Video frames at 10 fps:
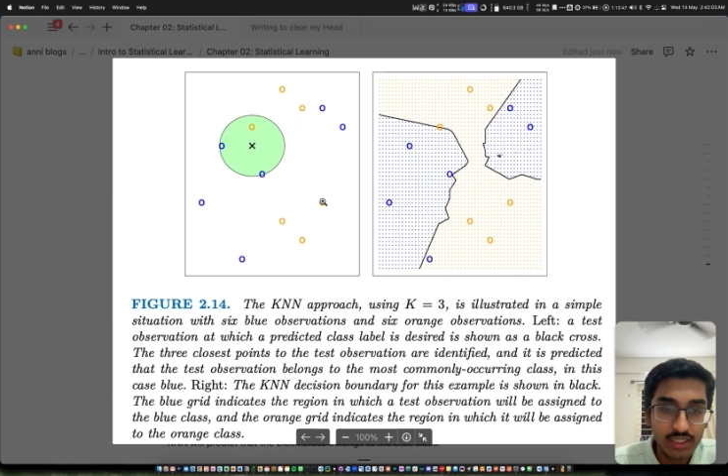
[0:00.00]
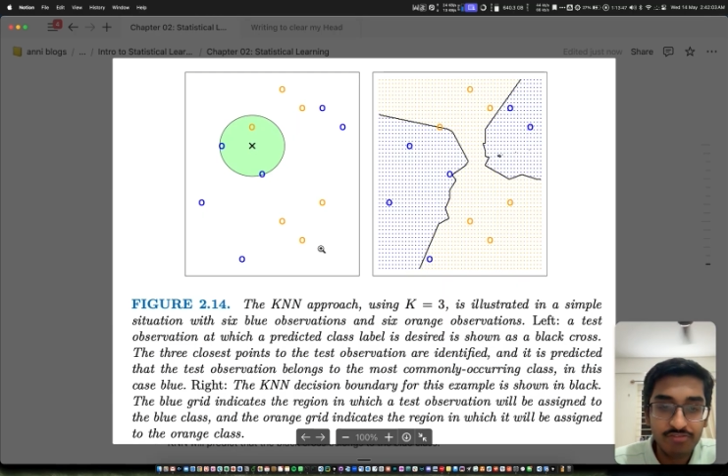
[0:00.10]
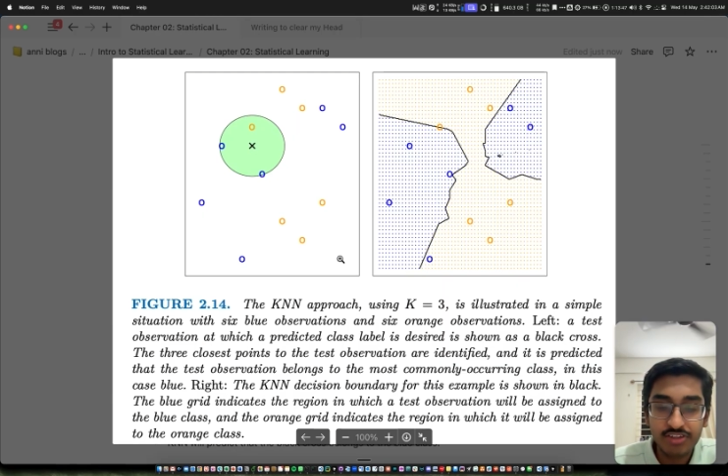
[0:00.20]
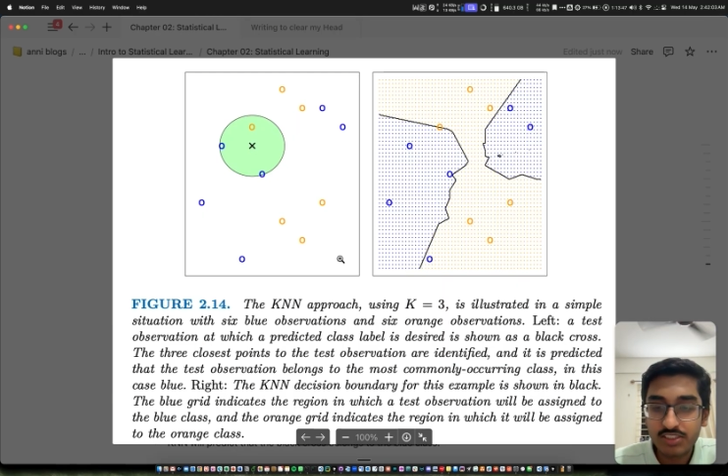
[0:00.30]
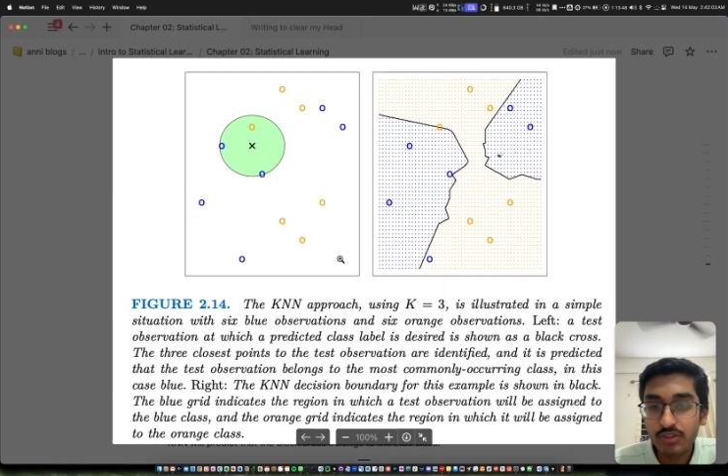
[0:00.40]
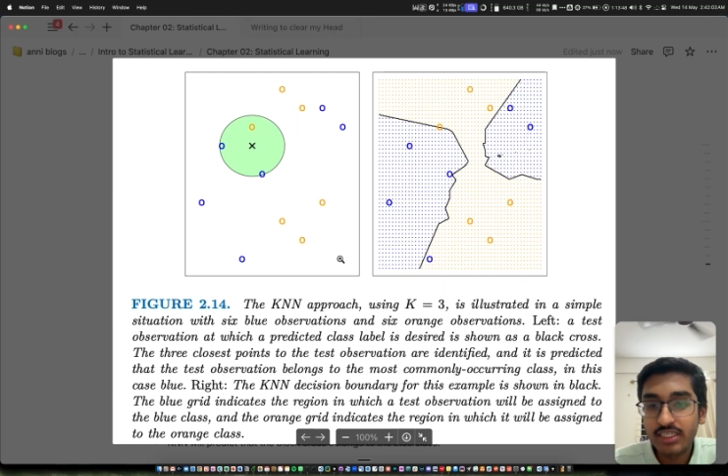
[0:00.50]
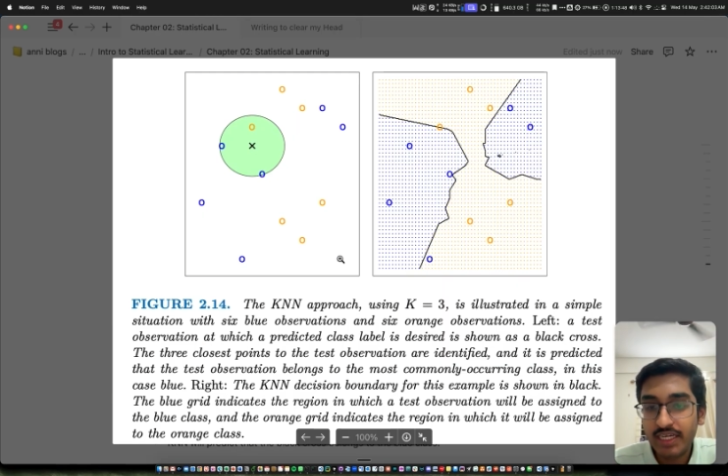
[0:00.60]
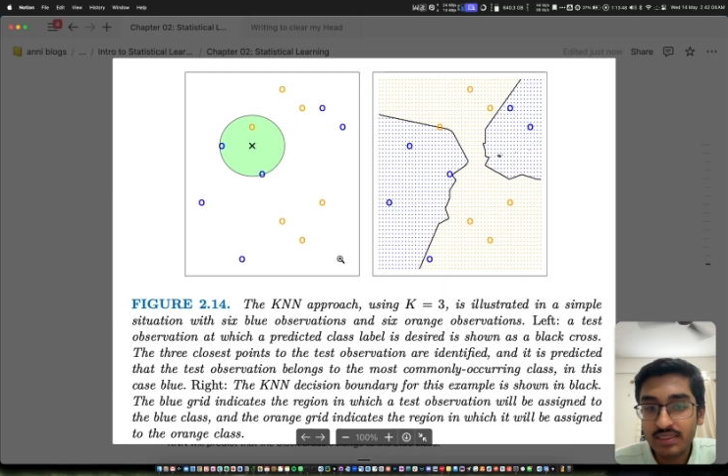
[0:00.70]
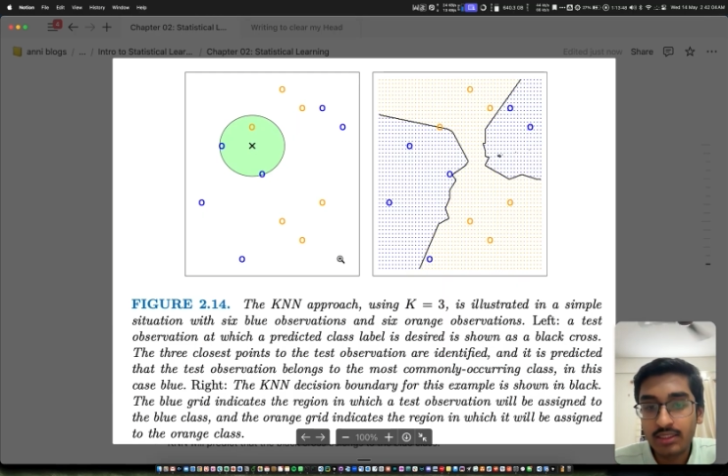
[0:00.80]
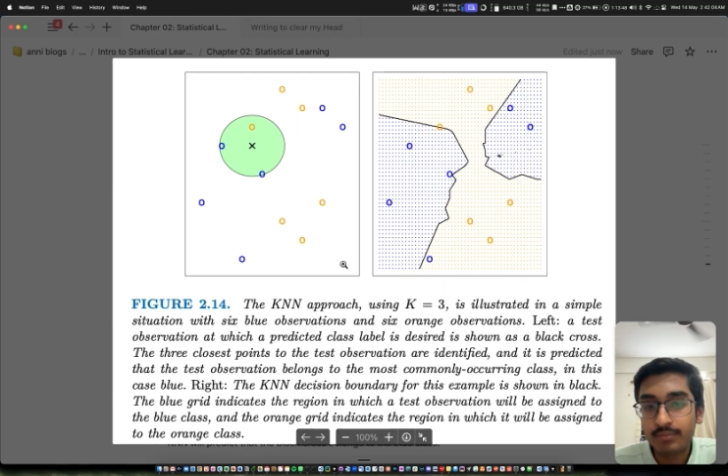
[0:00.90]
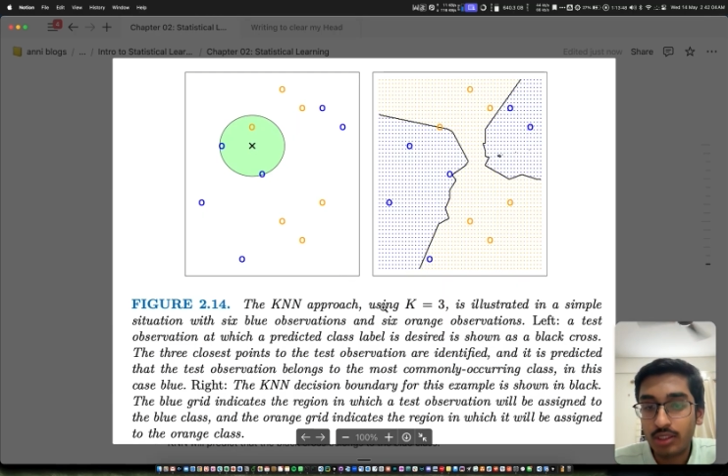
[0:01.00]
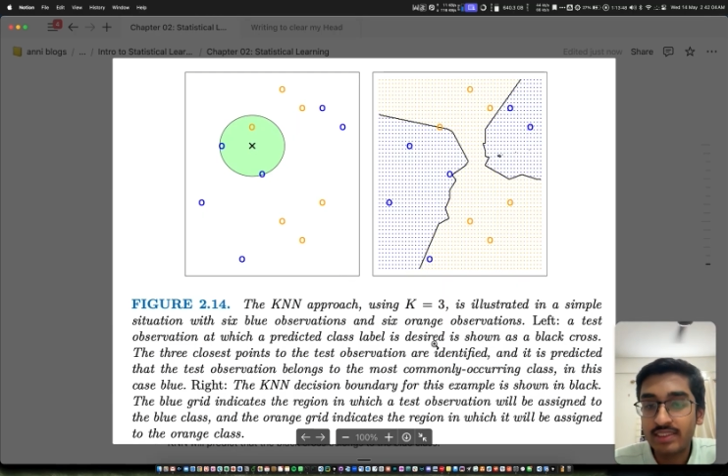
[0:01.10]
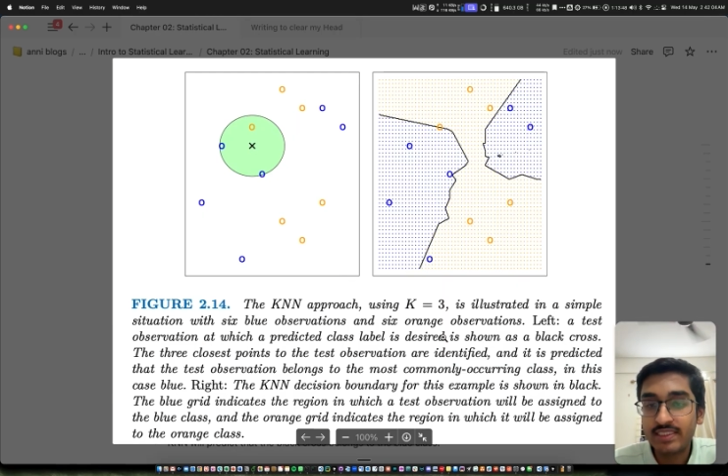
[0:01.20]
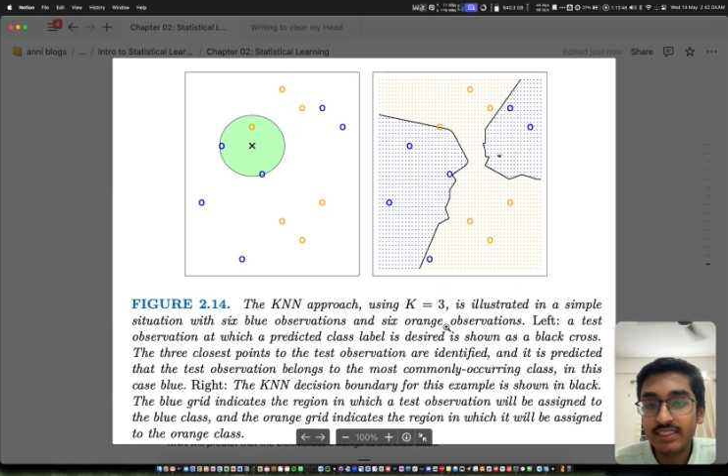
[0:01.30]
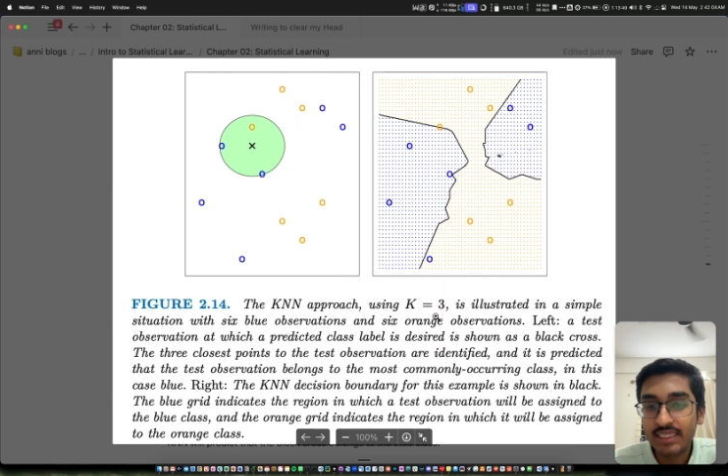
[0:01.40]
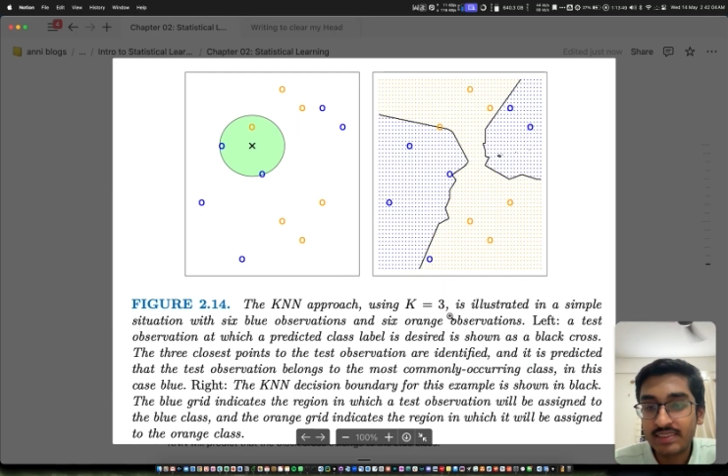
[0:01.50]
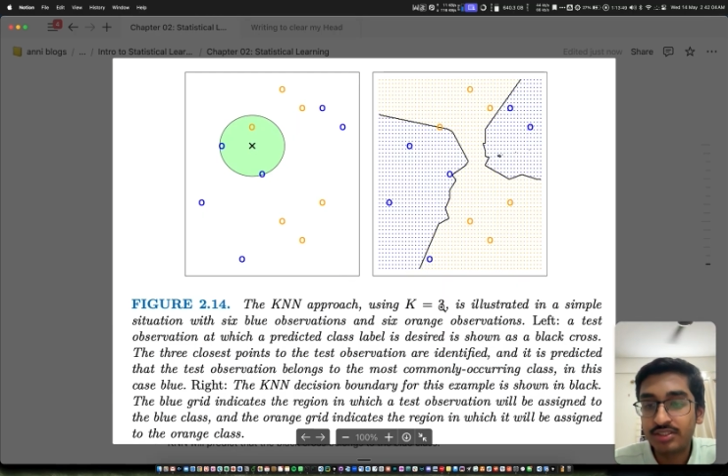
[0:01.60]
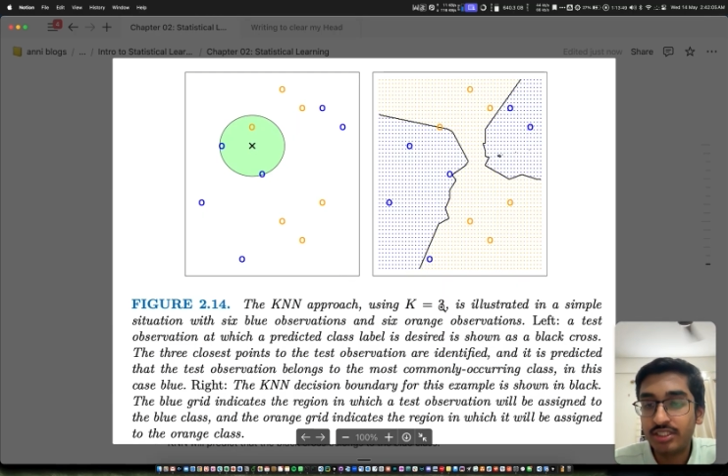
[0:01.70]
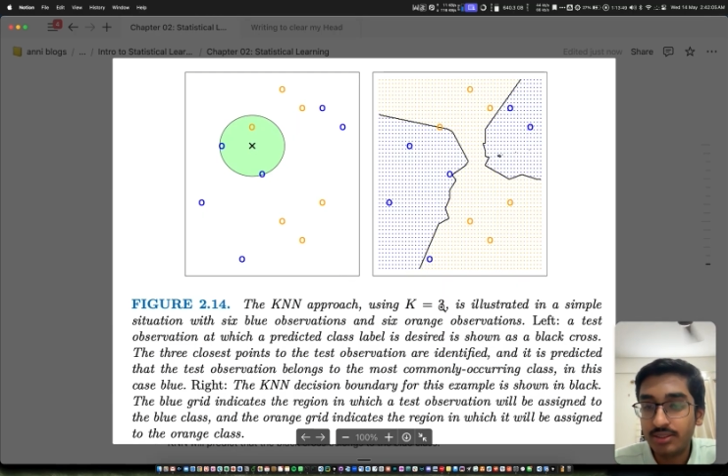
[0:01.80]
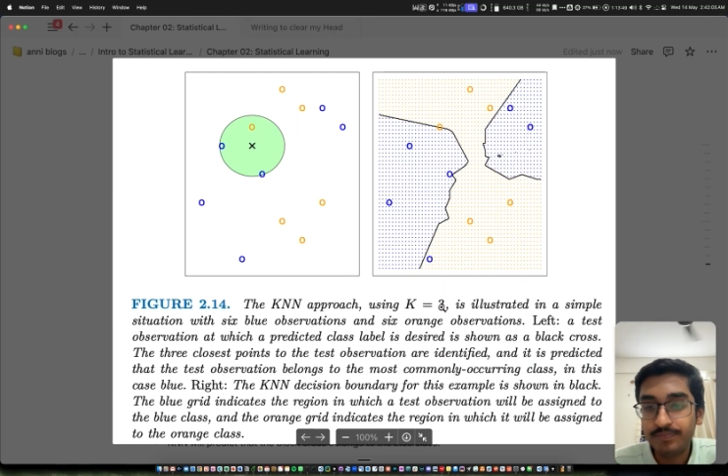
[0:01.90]
first of all, k is a number. Let's say k is
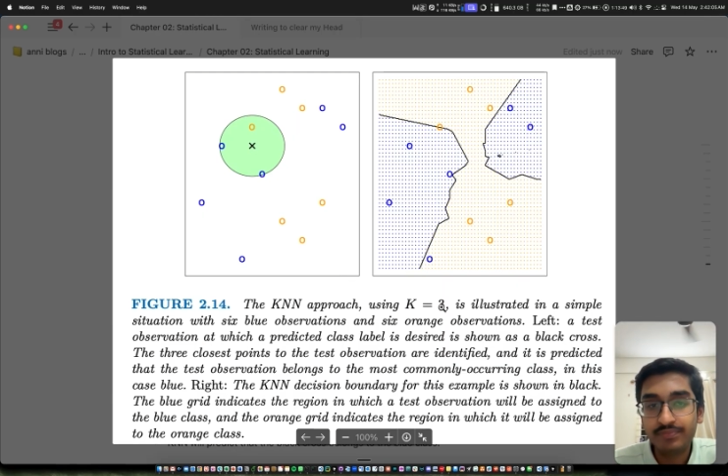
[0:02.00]
3.